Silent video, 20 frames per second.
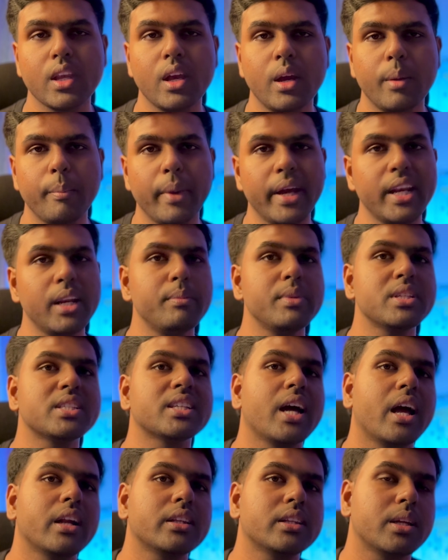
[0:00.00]
My name is
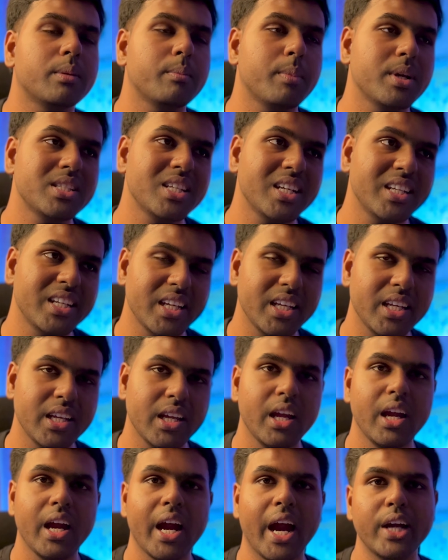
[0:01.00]
Karthik Basetti,
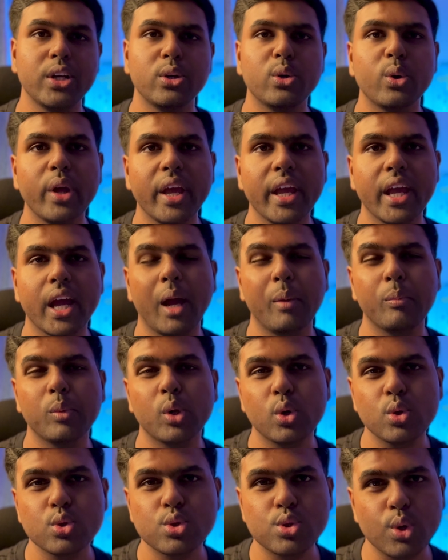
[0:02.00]
and today I'm
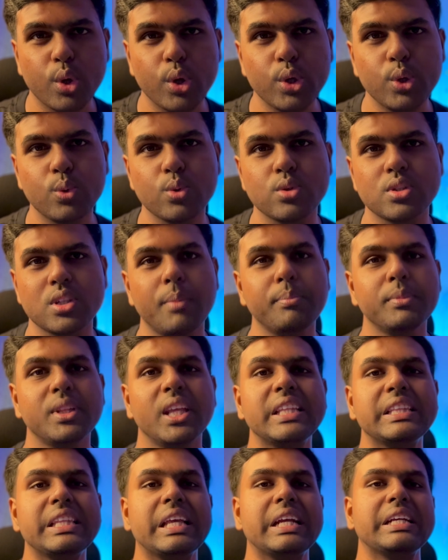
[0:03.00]
going to show you
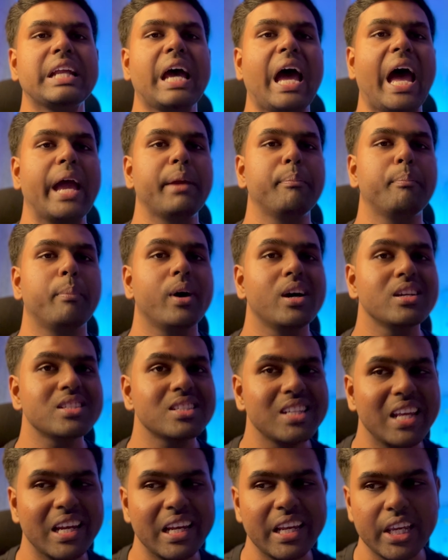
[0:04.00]
something that I
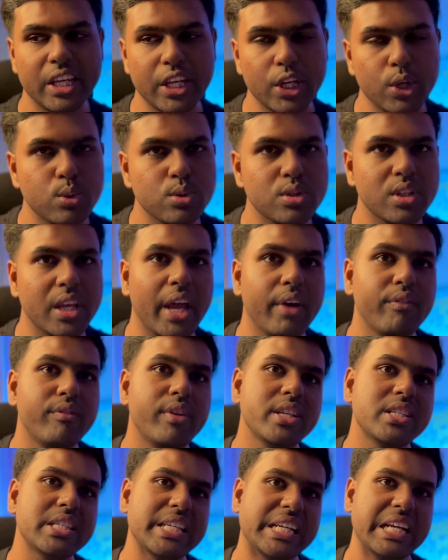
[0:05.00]
personally use every
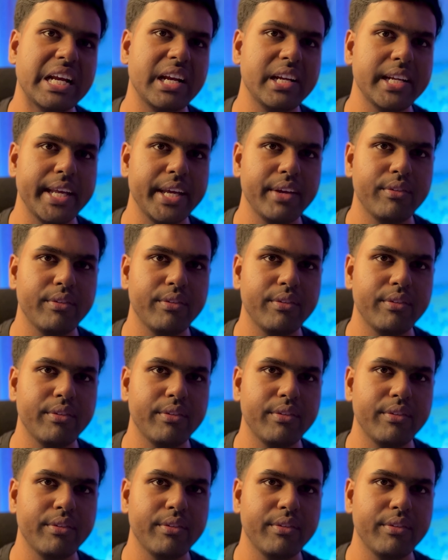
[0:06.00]
single day